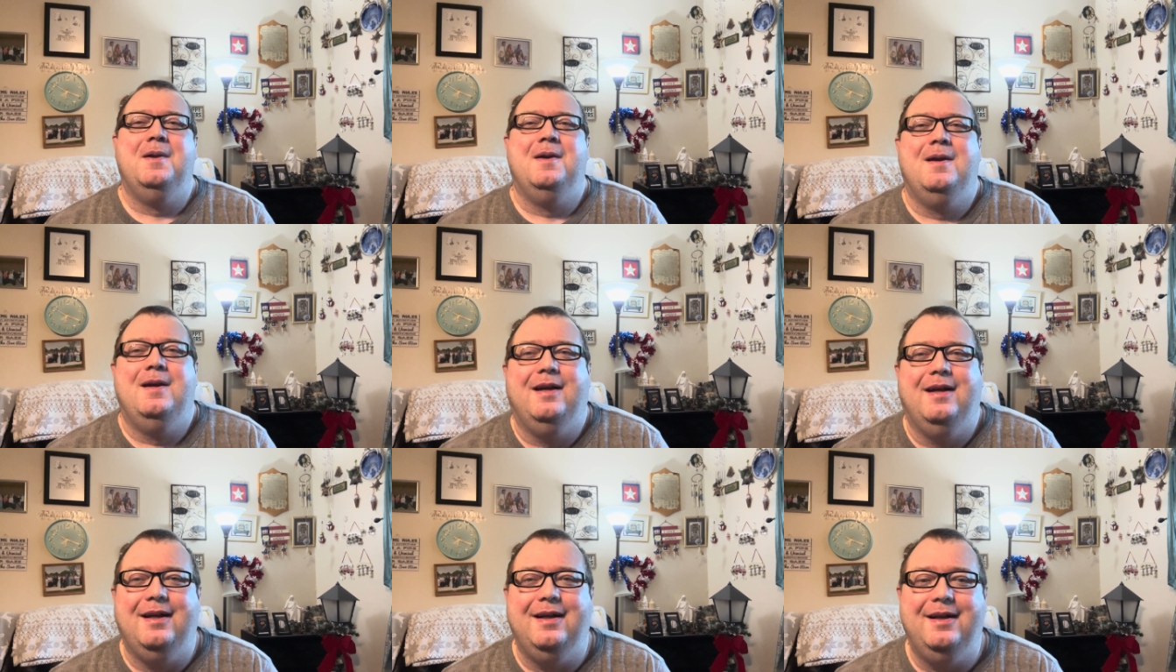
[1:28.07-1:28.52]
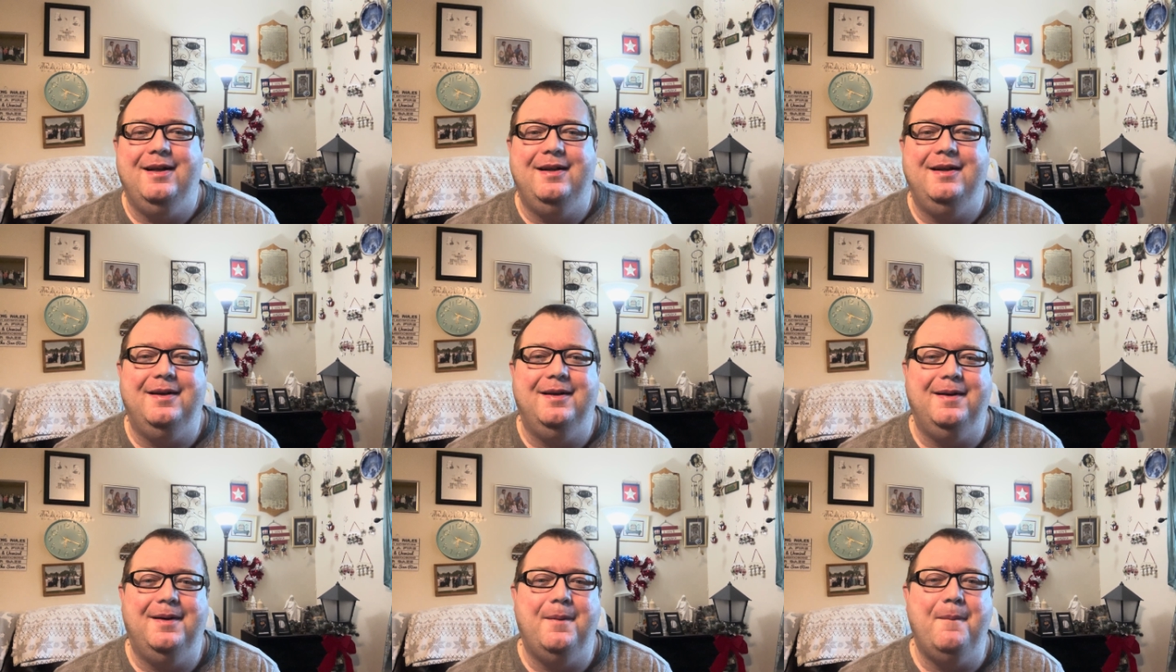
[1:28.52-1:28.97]

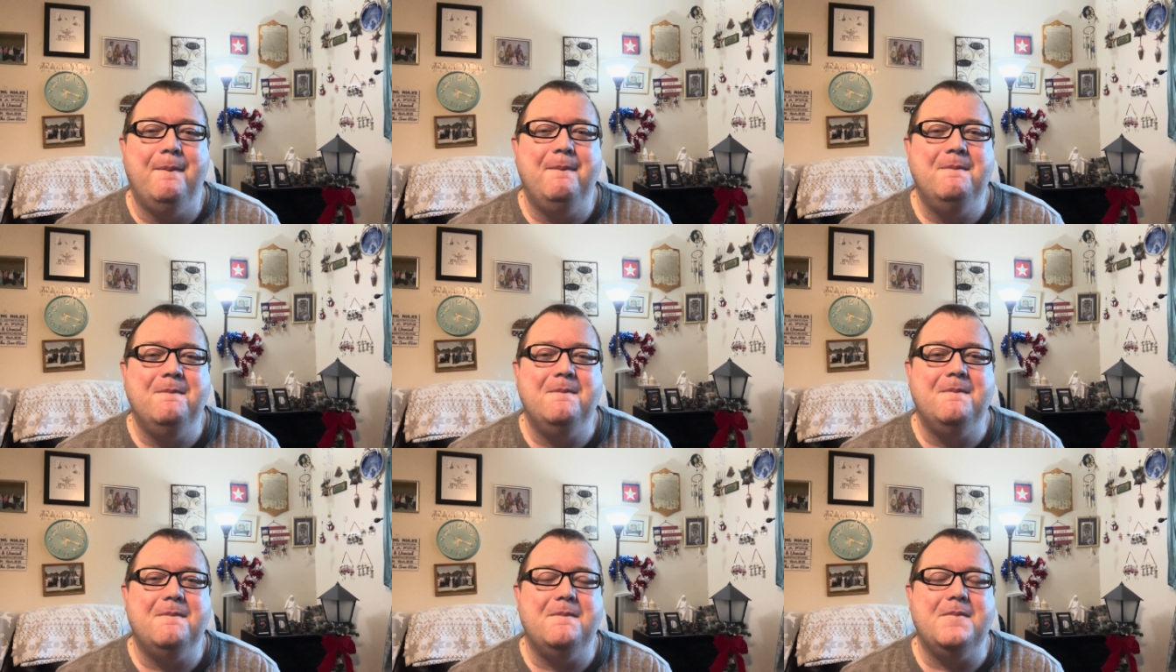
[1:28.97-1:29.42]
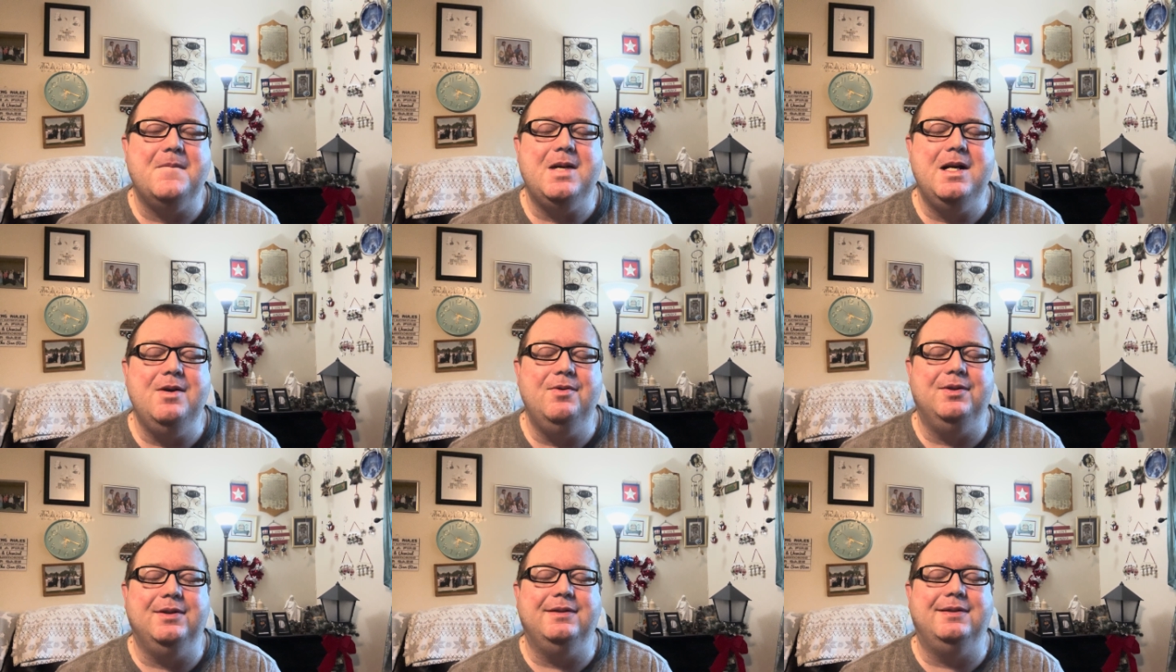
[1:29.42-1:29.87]
And
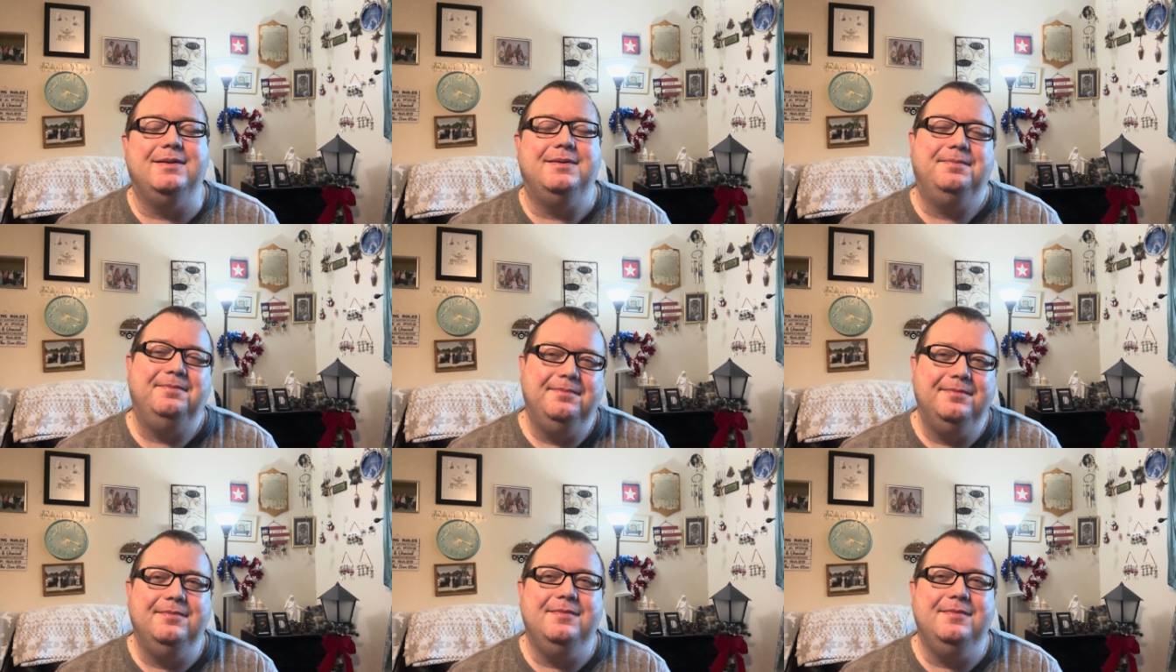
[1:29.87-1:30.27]
it was,